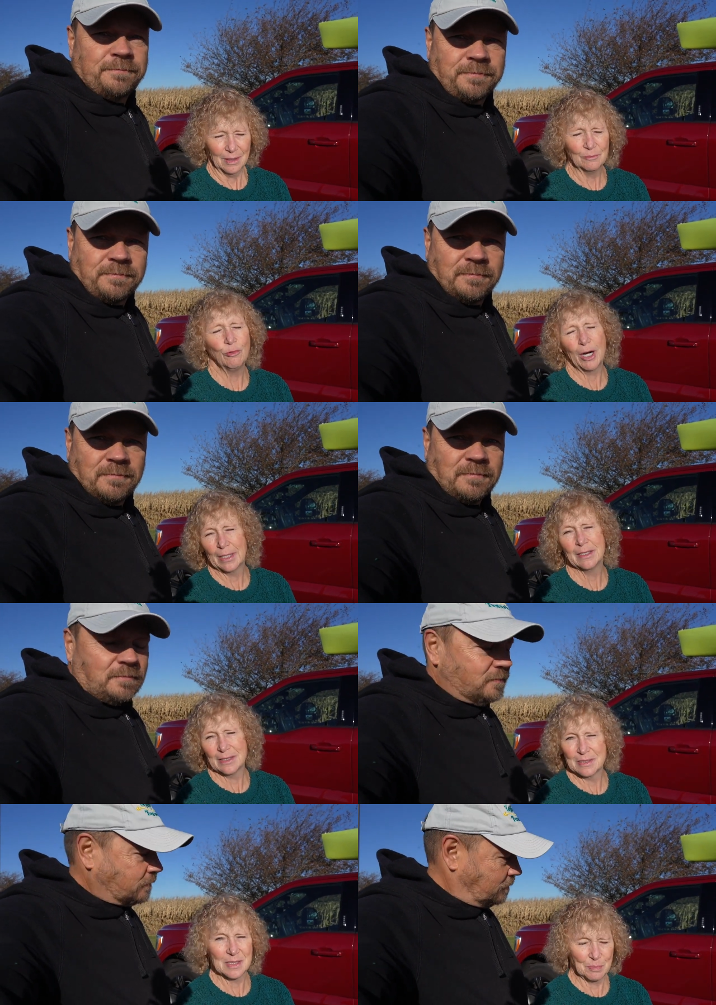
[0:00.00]
Speaker 1: Right, it
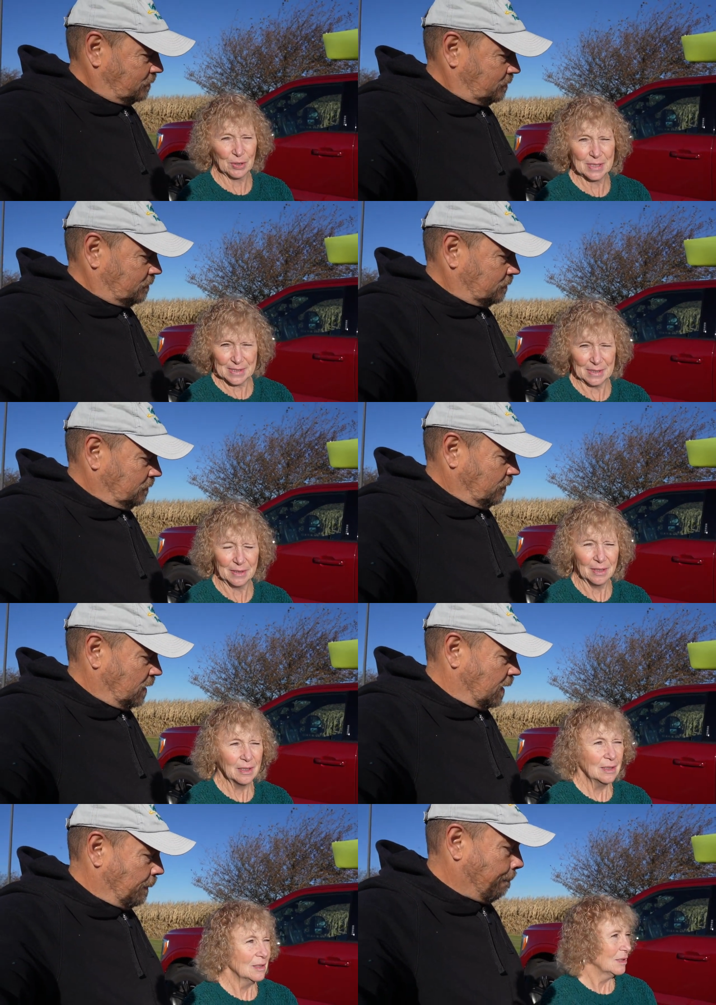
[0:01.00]
is breezy.
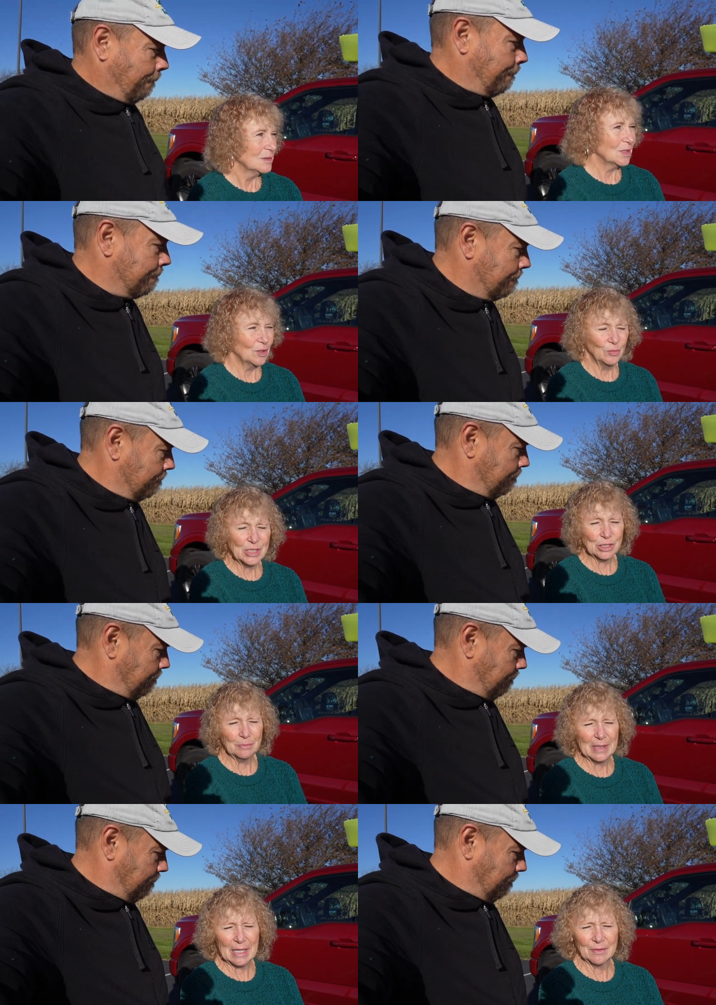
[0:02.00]
Yeah. So we should
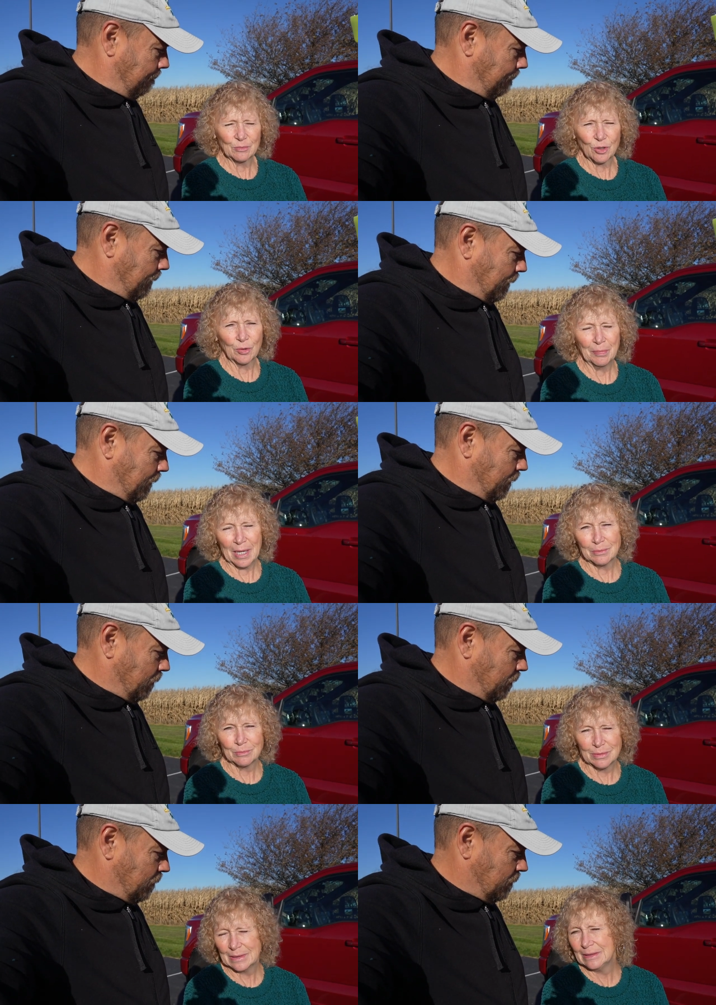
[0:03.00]
be on the road
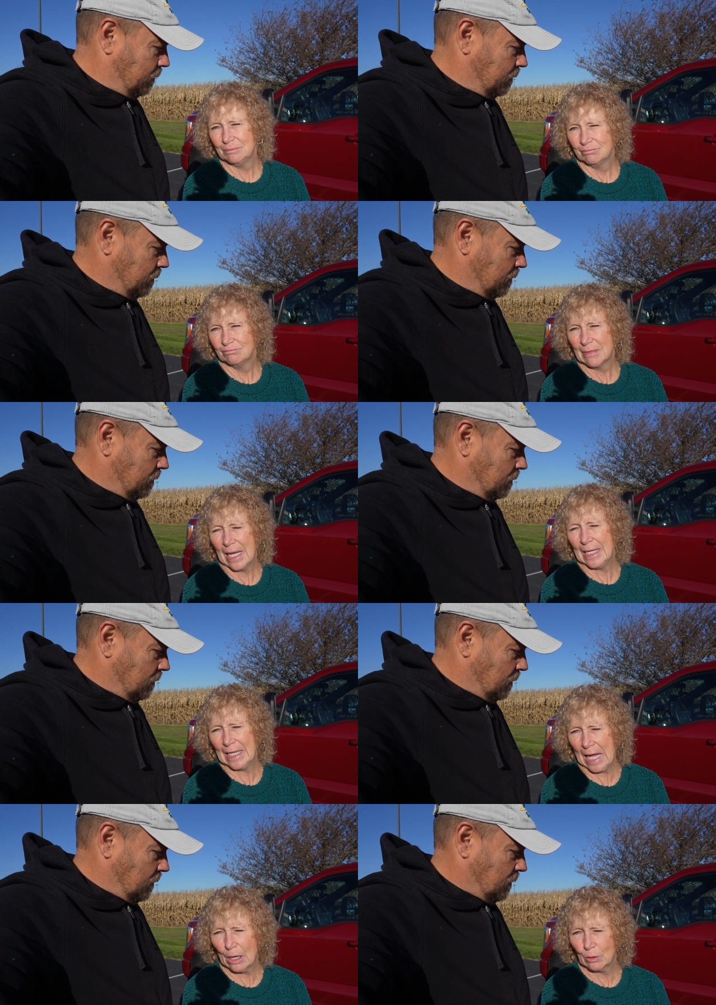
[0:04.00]
probably eight
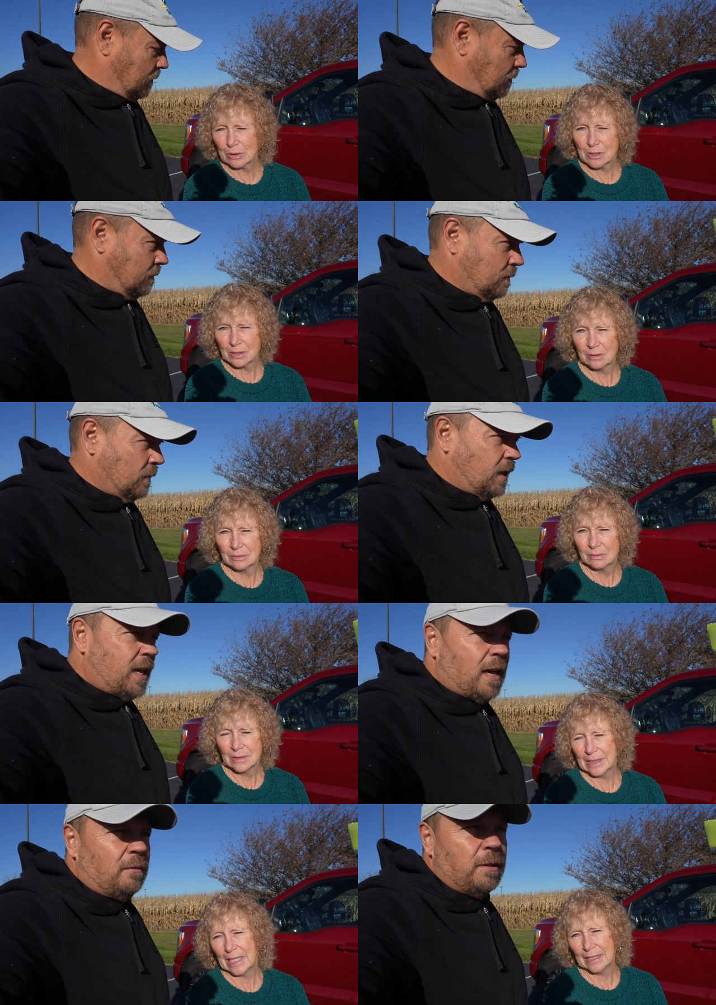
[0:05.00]
hours.
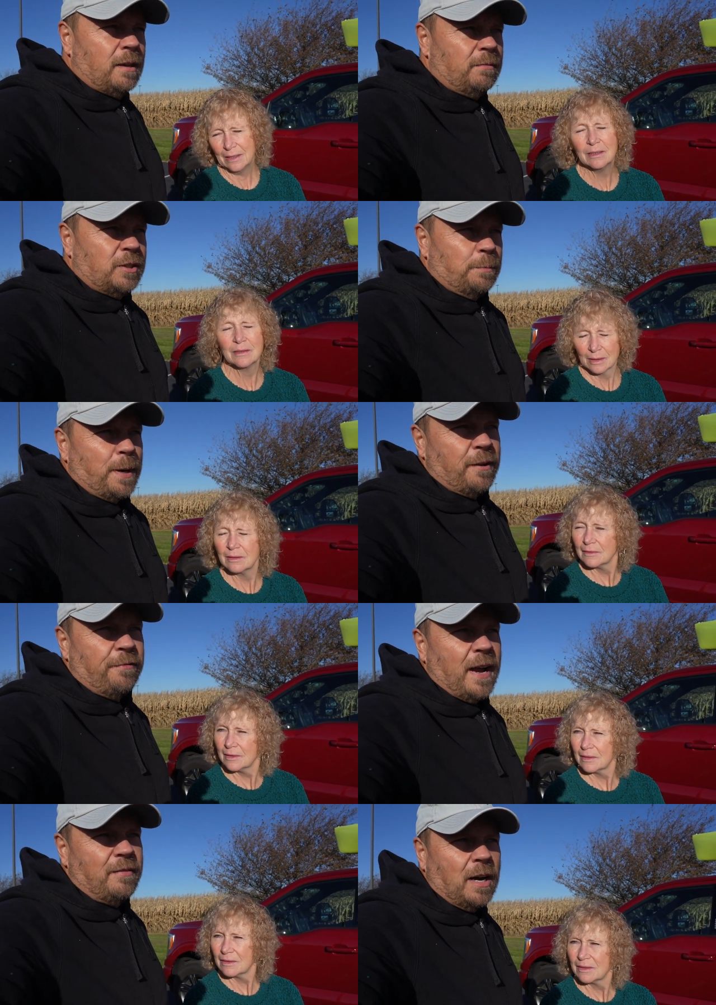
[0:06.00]
Speaker 2: Yeah, today. yeah. It's about a
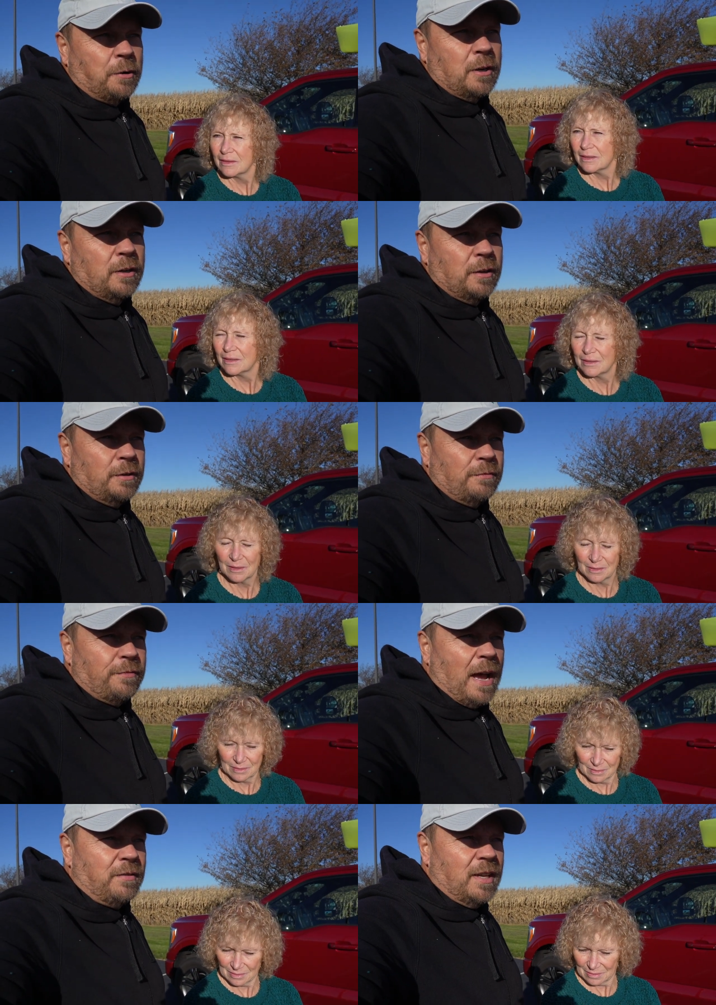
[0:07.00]
five-hour,
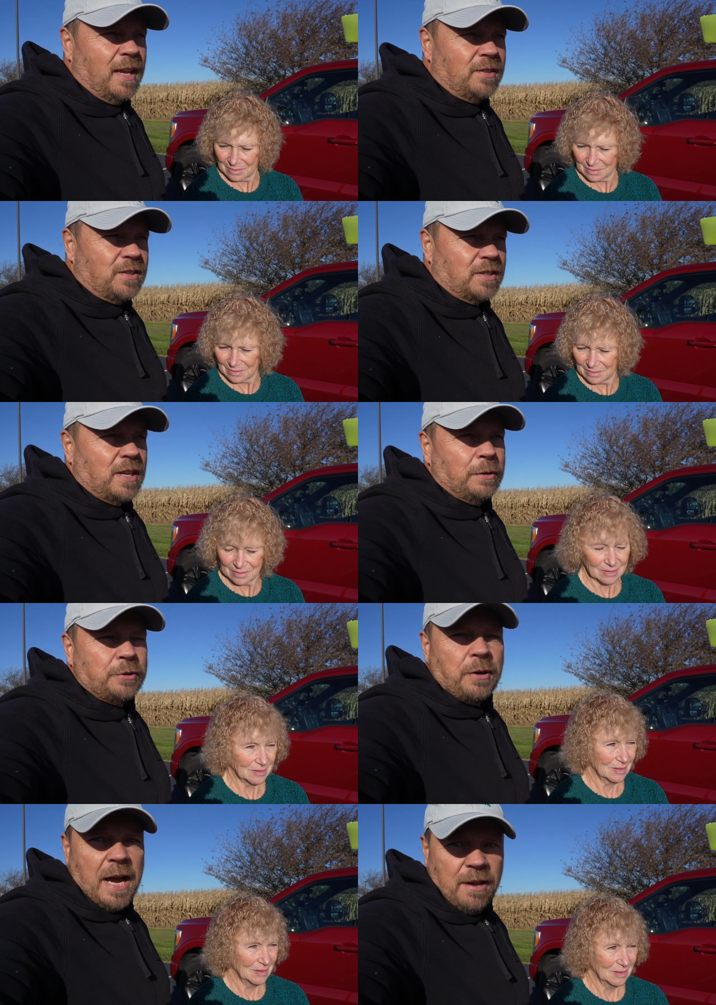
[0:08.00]
five to eight, six-hour
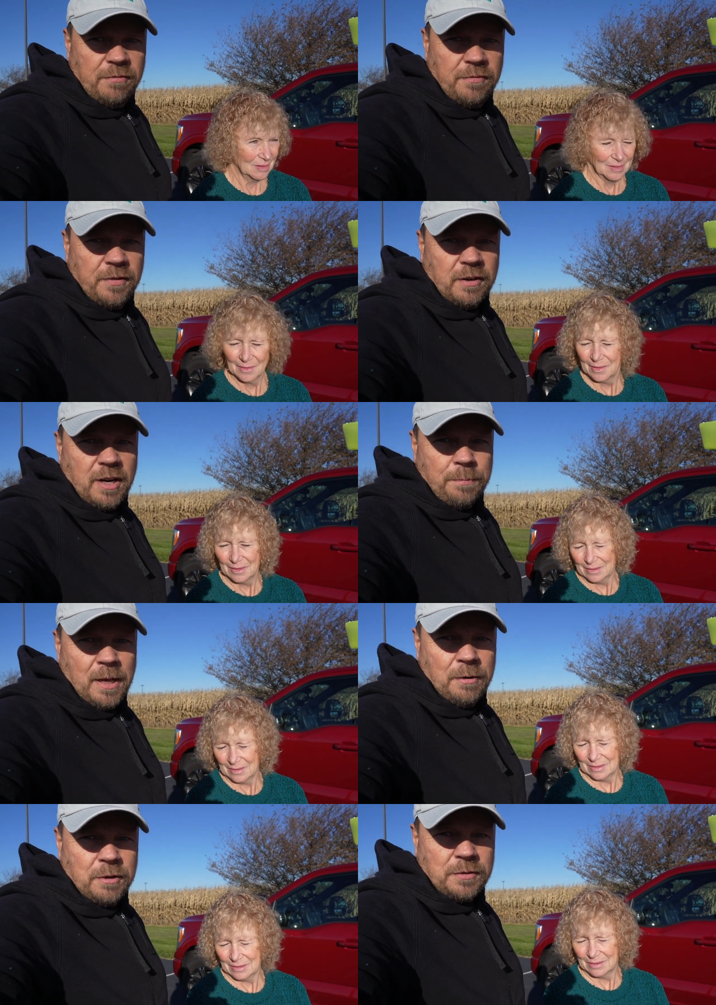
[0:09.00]
drive. Figure a couple
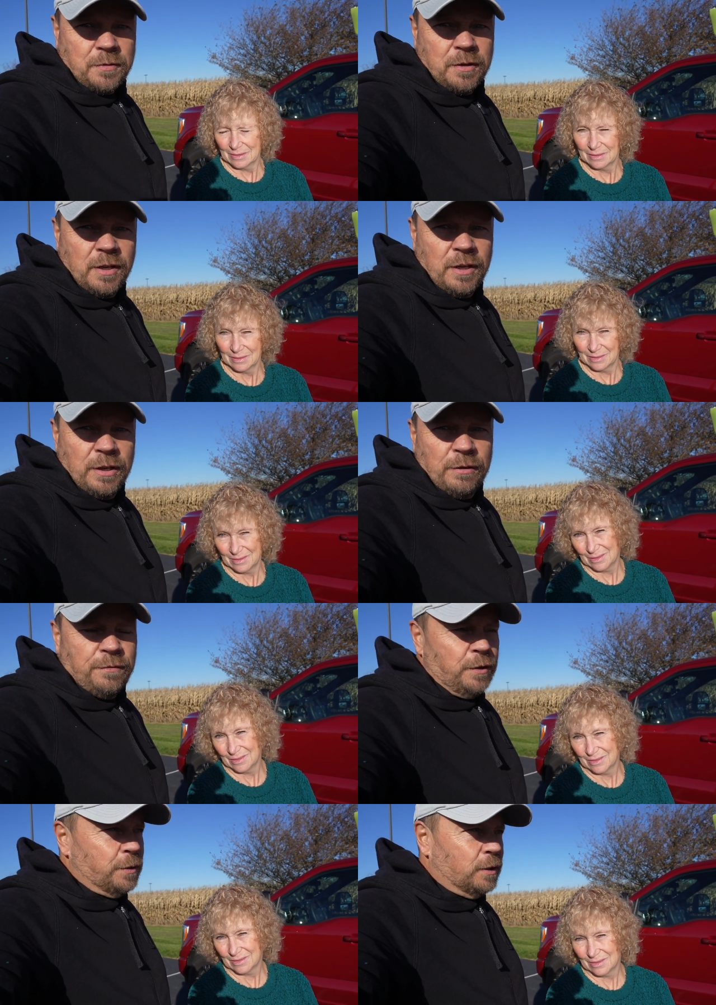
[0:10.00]
hours for
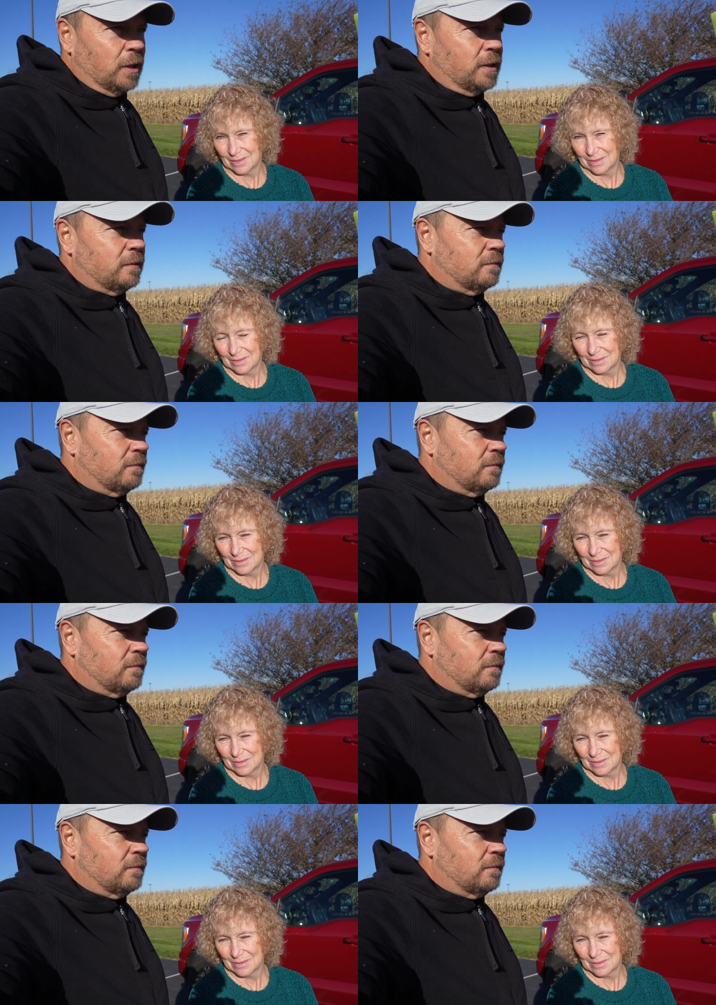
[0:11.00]
fuel and